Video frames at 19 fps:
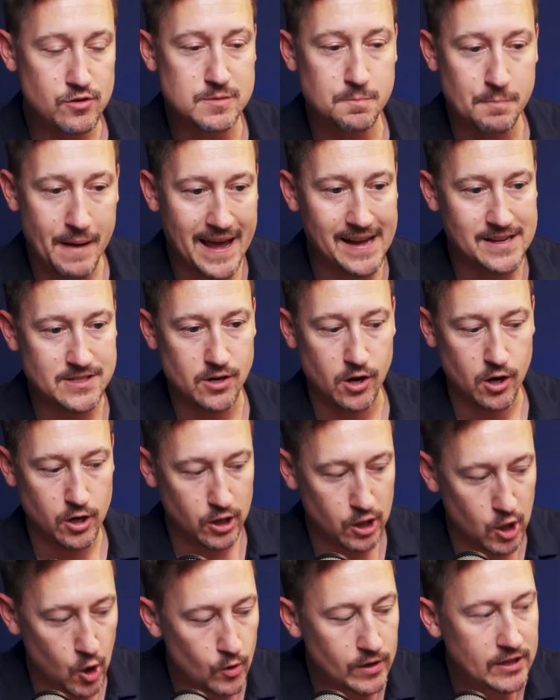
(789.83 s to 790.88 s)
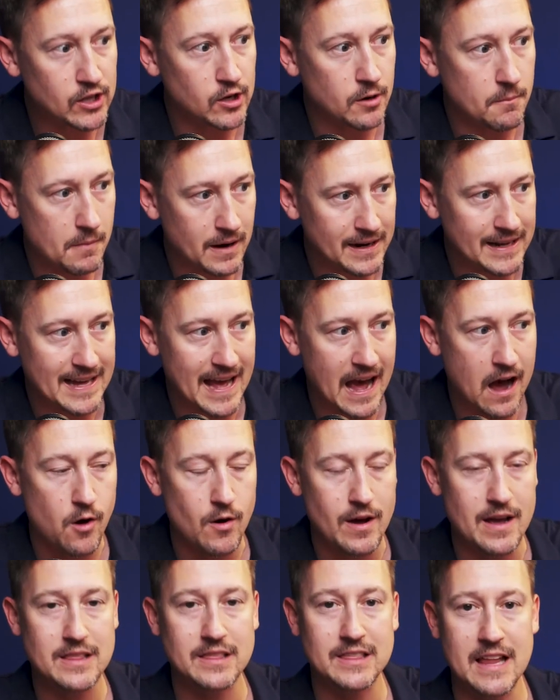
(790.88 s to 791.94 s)
those banks are loaning your money
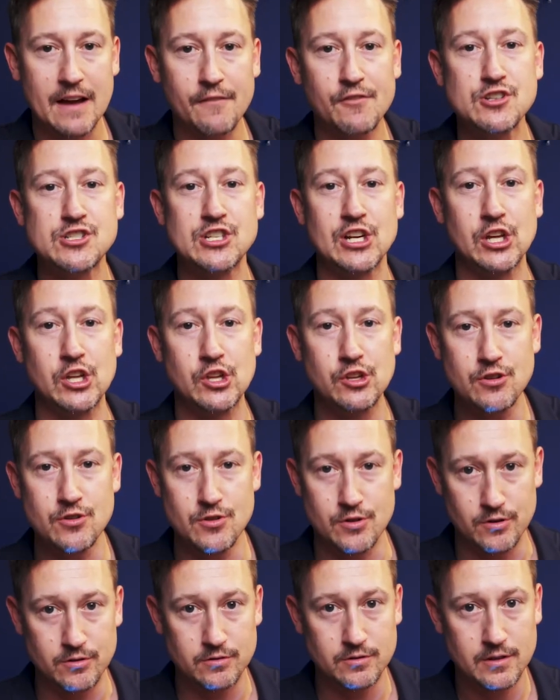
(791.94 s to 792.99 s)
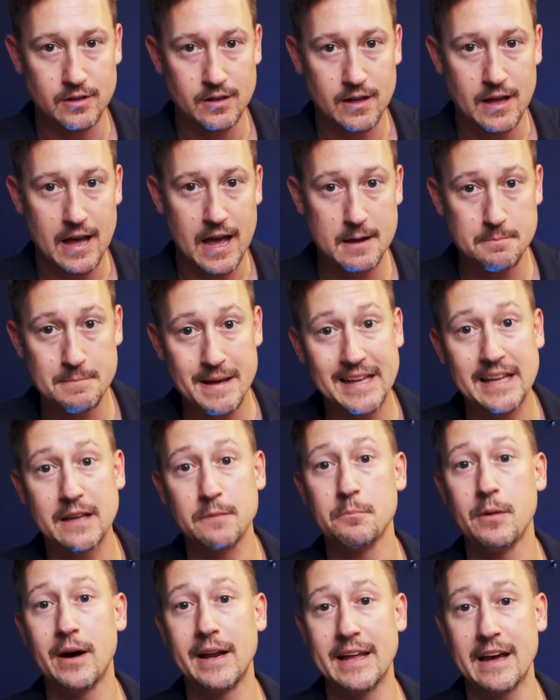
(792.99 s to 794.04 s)
out and leveraging you and
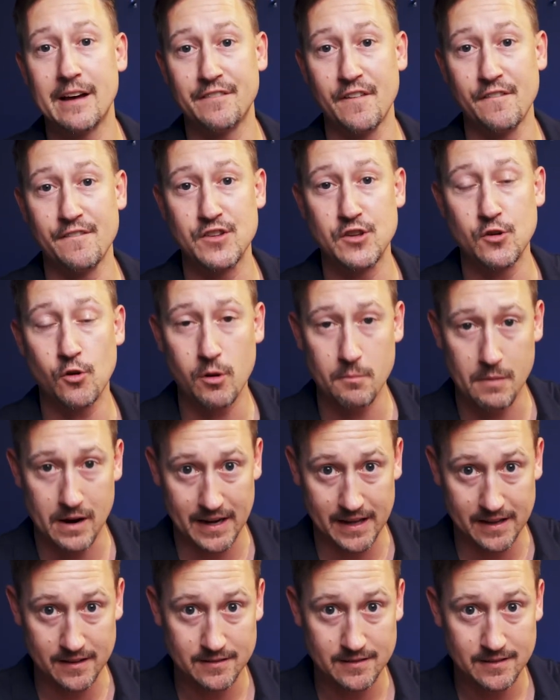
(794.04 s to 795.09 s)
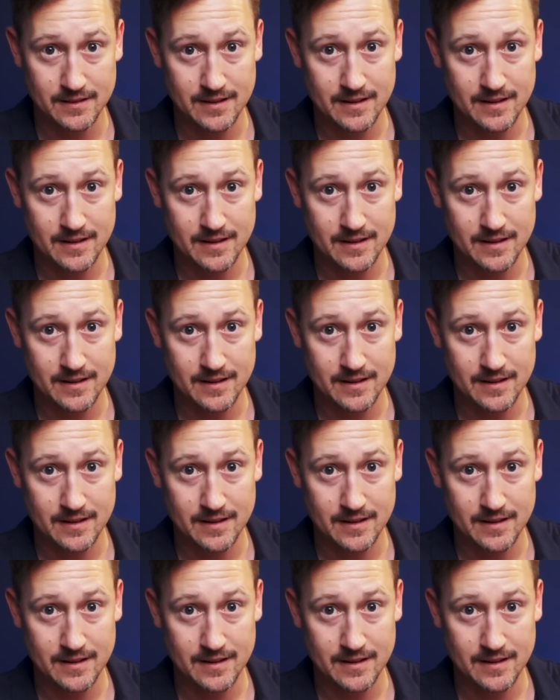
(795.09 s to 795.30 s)
making money off of your money.